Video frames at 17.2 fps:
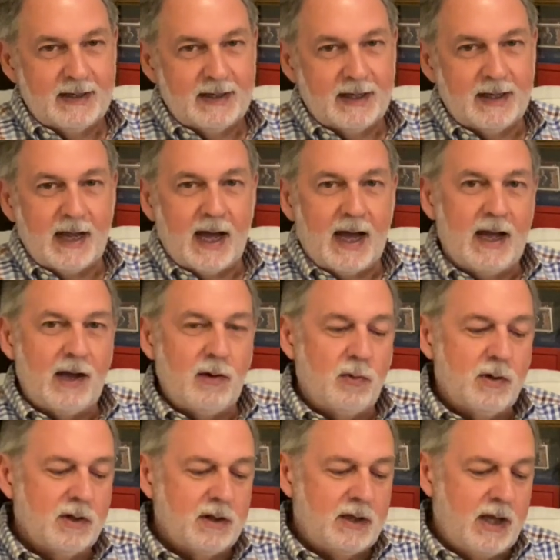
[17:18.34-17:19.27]
and I
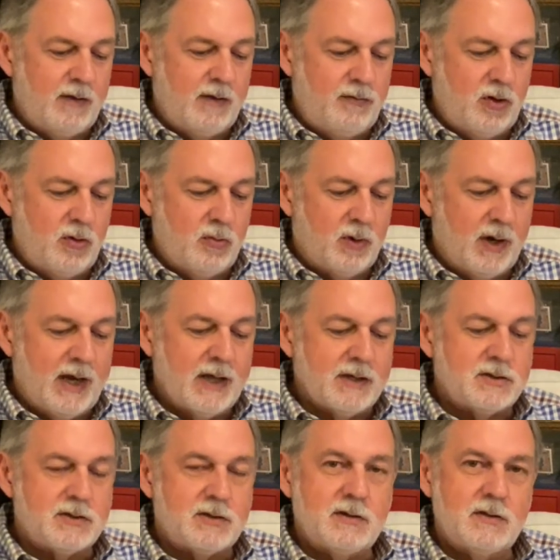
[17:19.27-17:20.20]
will give you
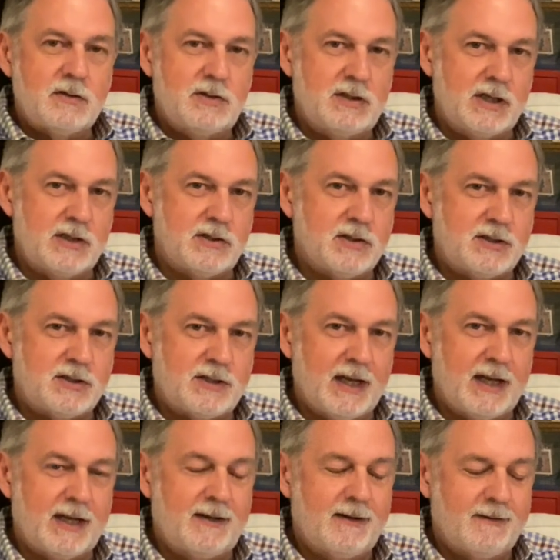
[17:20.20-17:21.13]
rest, Jesus
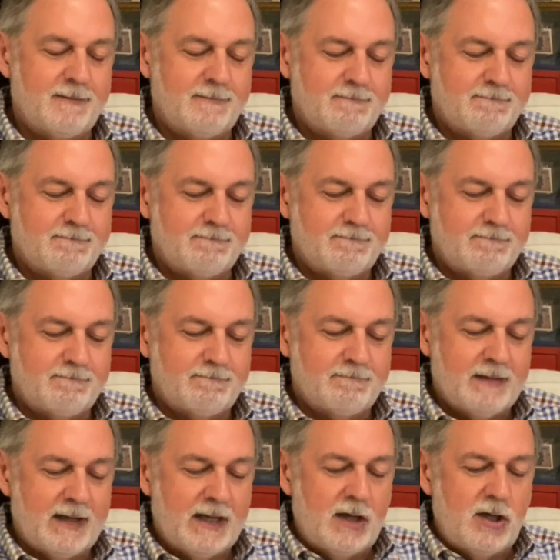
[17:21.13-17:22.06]
said.
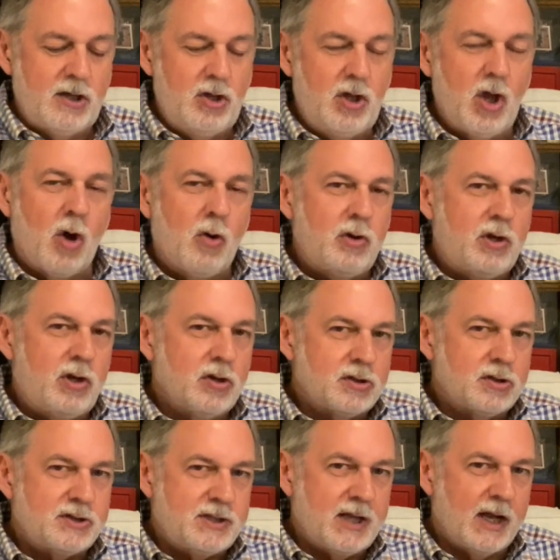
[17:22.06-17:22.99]
Yoke
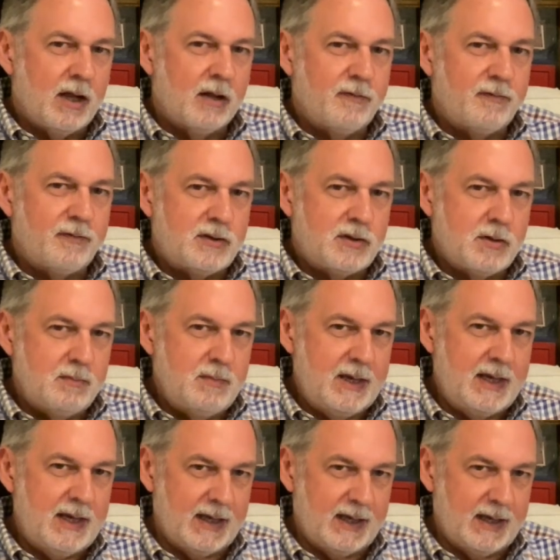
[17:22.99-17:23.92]
yourself to
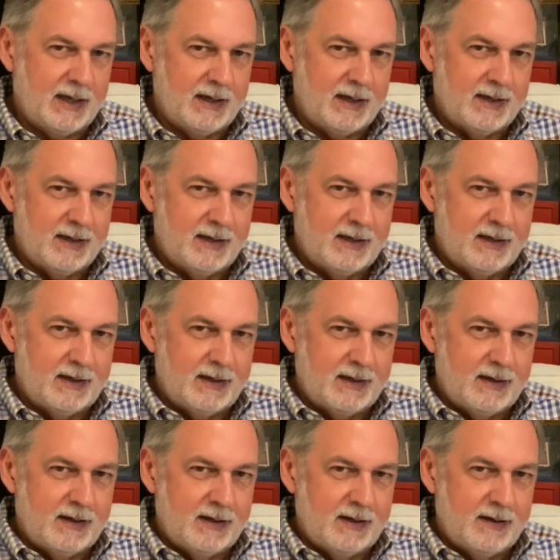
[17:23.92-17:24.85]
me,
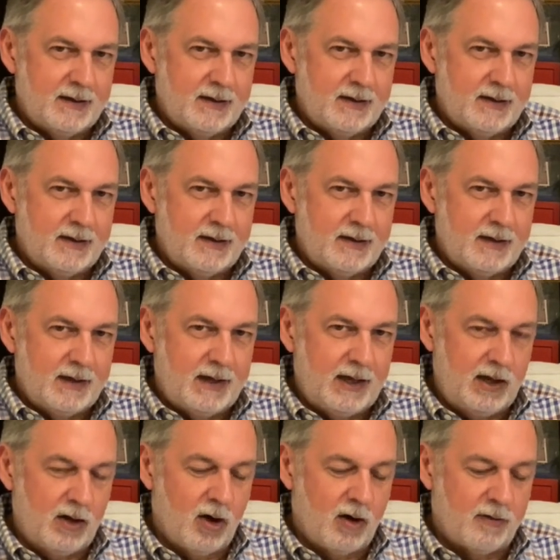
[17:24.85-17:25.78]

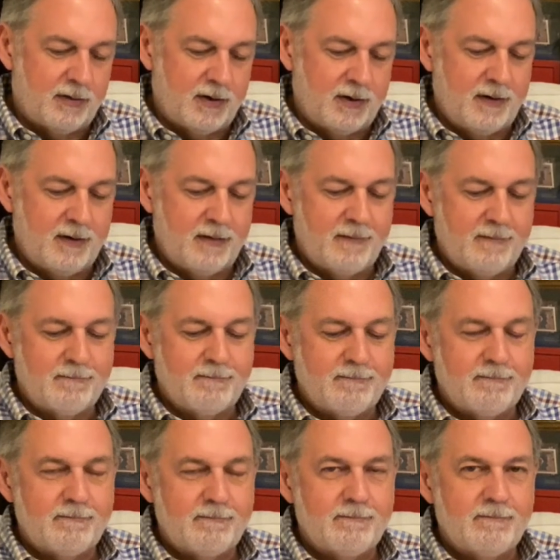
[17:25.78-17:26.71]
he offered.
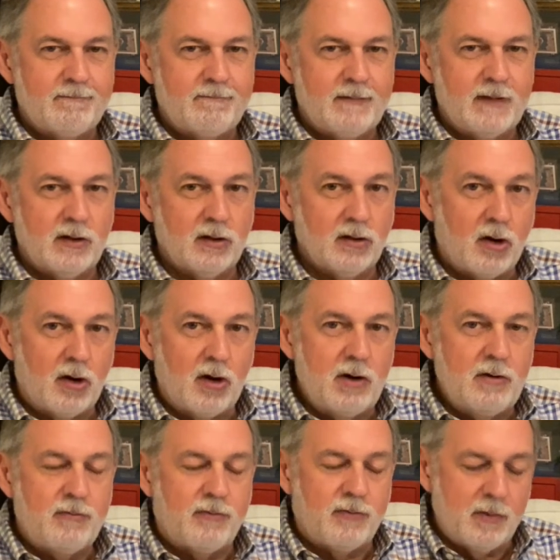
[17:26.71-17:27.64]

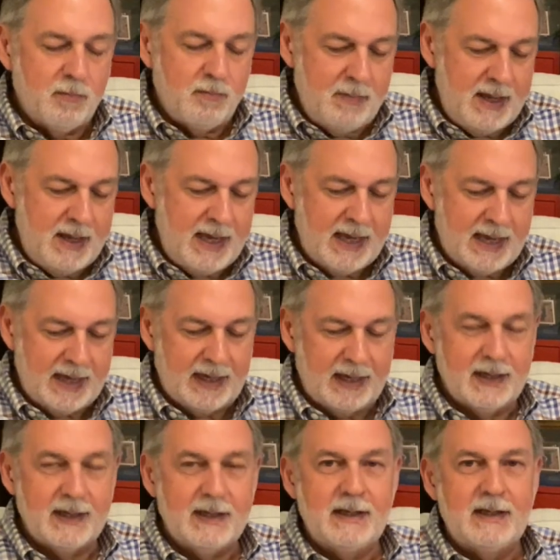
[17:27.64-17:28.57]
Learn from me,
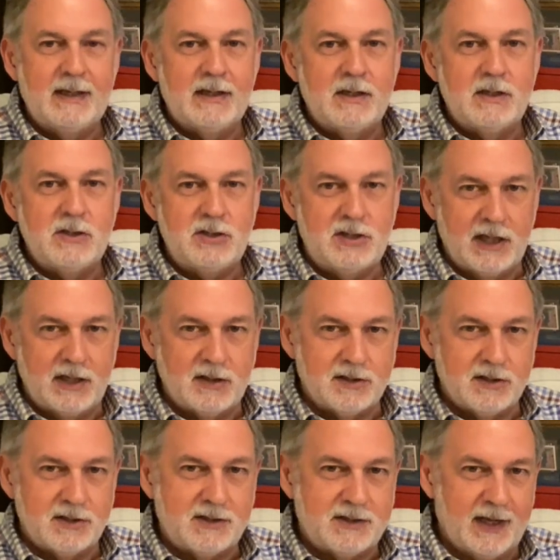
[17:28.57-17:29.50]

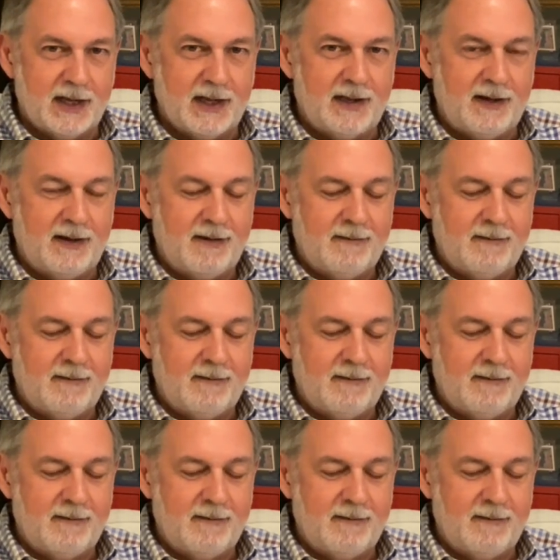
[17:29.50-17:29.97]
Jesus said.